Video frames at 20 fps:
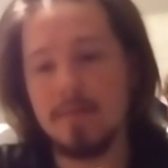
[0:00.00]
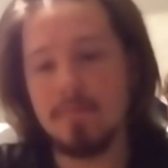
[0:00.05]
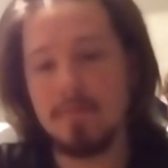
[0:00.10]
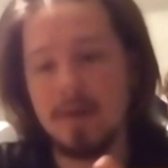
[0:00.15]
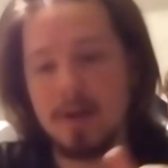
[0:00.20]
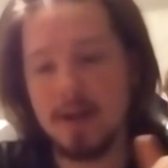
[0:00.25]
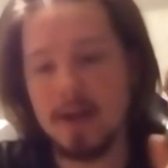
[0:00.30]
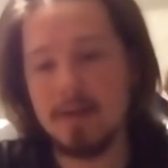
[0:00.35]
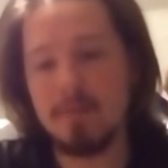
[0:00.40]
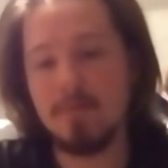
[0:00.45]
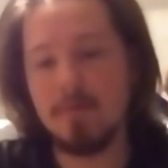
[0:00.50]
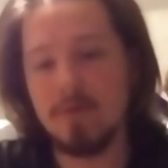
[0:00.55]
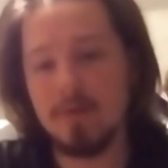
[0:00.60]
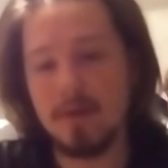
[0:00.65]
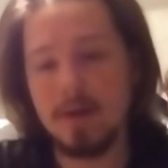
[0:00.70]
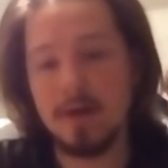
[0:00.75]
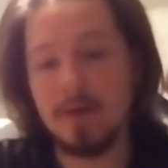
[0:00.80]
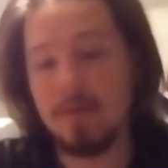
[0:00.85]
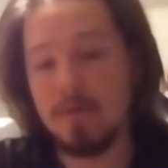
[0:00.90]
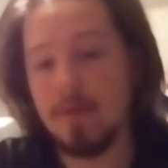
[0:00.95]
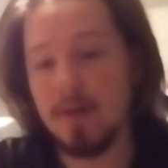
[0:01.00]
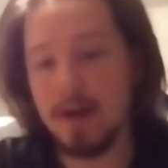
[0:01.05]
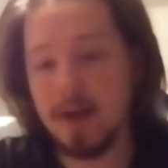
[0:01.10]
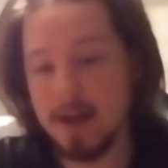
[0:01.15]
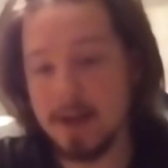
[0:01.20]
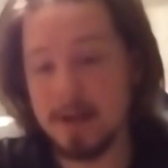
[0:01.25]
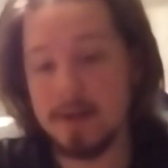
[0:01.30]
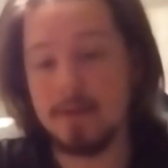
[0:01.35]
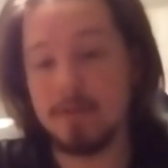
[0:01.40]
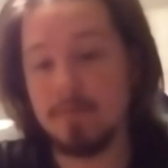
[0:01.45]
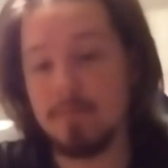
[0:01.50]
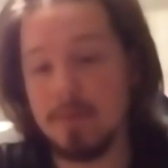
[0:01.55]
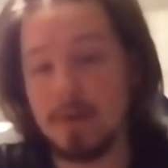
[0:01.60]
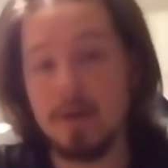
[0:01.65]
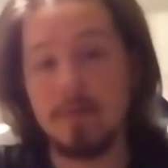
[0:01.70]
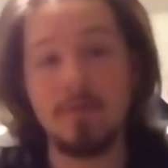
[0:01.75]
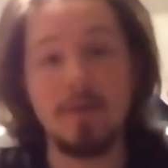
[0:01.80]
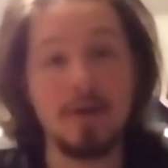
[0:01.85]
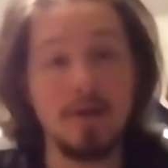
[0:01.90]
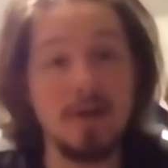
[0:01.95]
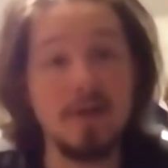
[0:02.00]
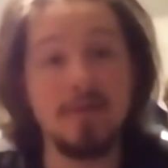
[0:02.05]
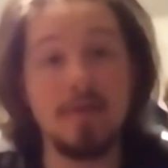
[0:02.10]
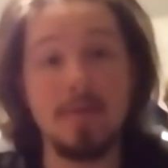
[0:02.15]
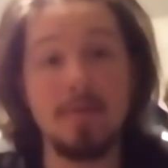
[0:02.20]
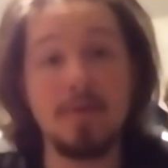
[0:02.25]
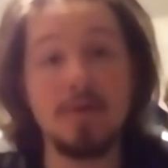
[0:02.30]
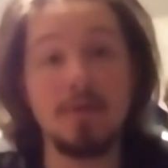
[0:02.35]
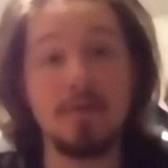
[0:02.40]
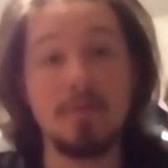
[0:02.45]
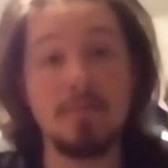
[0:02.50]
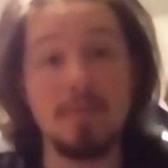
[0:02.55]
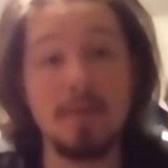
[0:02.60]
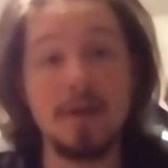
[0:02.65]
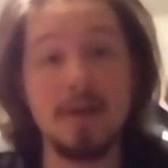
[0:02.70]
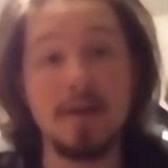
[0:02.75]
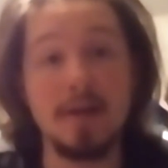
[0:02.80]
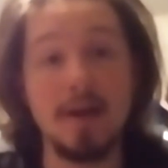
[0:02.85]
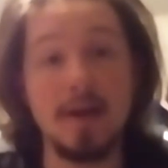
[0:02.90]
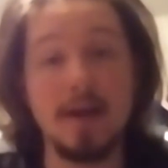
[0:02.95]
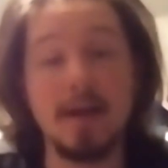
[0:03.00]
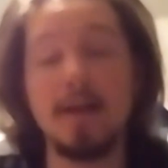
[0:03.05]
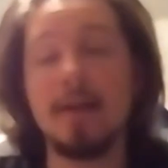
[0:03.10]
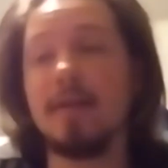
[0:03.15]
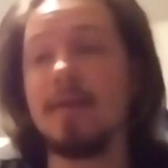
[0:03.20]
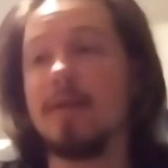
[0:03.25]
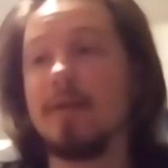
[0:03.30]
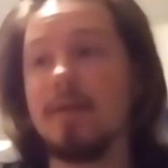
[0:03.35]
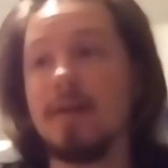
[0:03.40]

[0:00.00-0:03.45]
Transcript: Monday morning. Well, I guess it would be well if I'm doing midnight,